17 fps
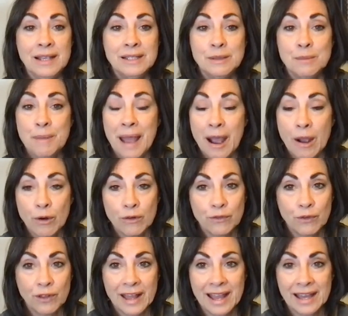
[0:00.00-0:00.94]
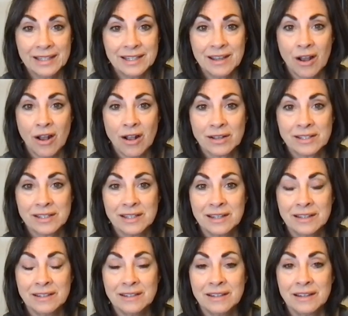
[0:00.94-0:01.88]
is a powerful
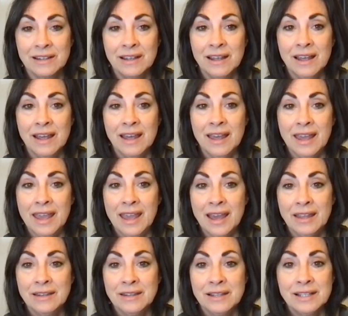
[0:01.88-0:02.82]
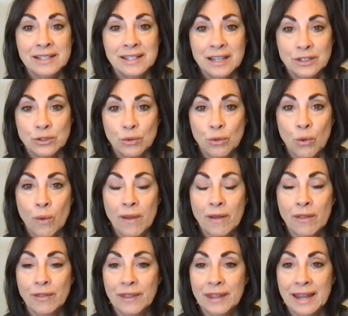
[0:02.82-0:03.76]
antioxidant and essential
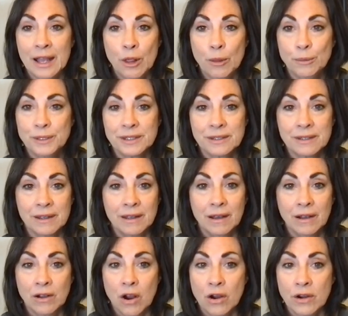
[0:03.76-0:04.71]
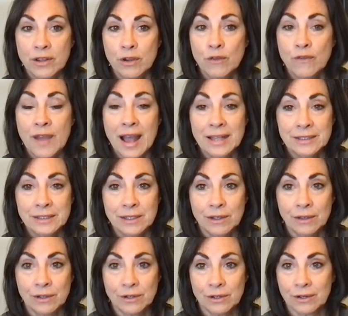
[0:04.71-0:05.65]
oil that helps
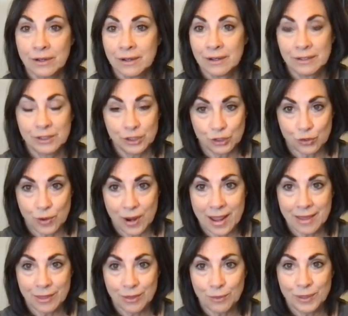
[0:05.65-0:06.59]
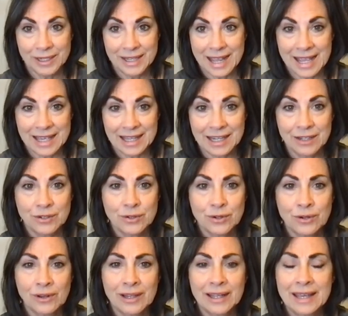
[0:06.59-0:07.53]
cardiovascular strength when taken
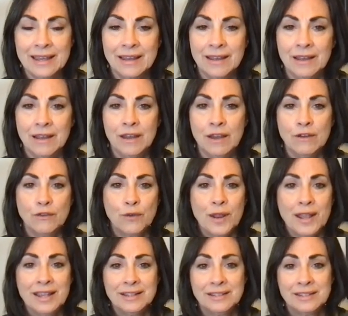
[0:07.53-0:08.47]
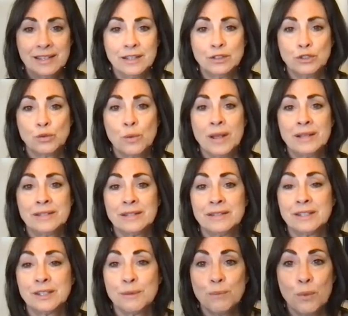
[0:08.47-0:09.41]
internally. Frankincense
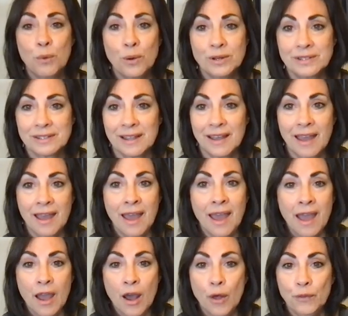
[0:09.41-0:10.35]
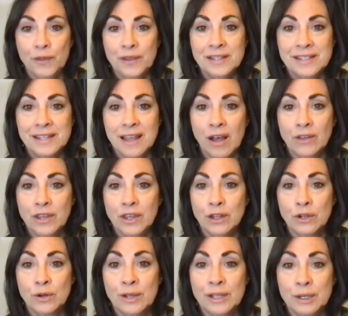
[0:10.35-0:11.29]
resin supports healthy
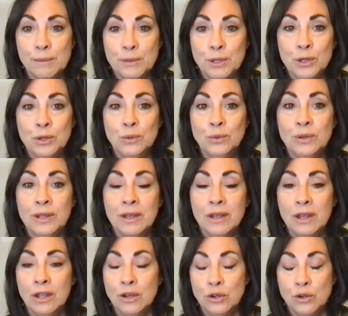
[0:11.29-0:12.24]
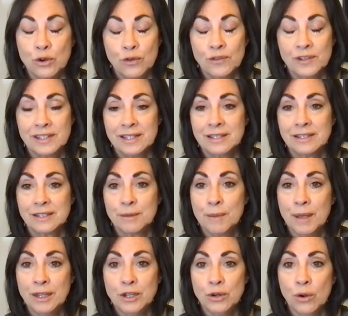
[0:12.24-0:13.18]
cellular and immune nervous
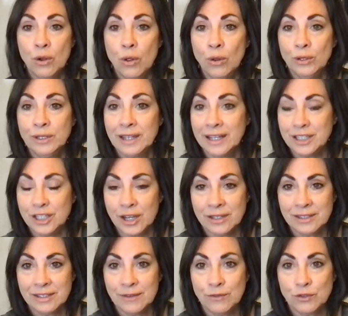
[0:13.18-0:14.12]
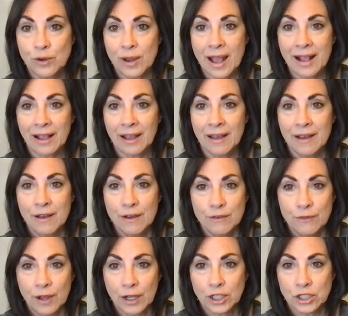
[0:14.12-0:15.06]
system and your whole digestive tract
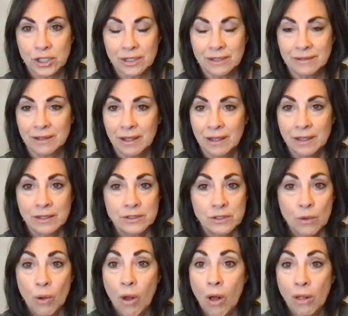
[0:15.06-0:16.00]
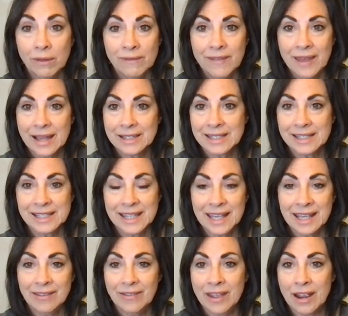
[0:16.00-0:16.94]
function. So all of that
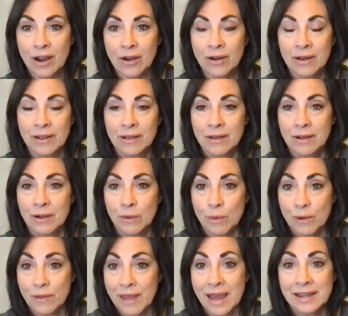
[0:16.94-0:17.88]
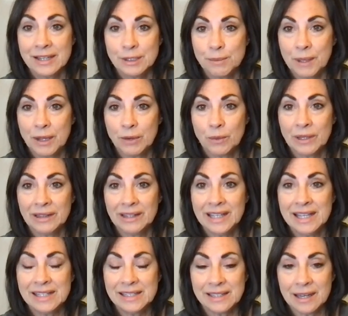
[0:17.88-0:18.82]
skin there where that is being
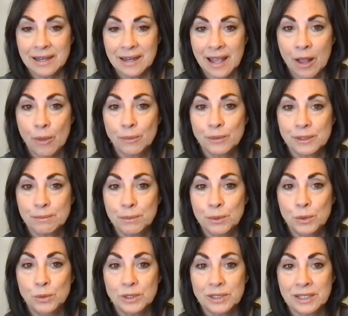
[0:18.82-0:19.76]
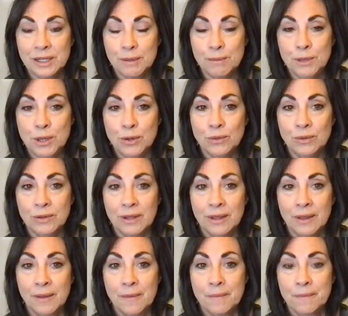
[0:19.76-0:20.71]
released, it helps boost an immune.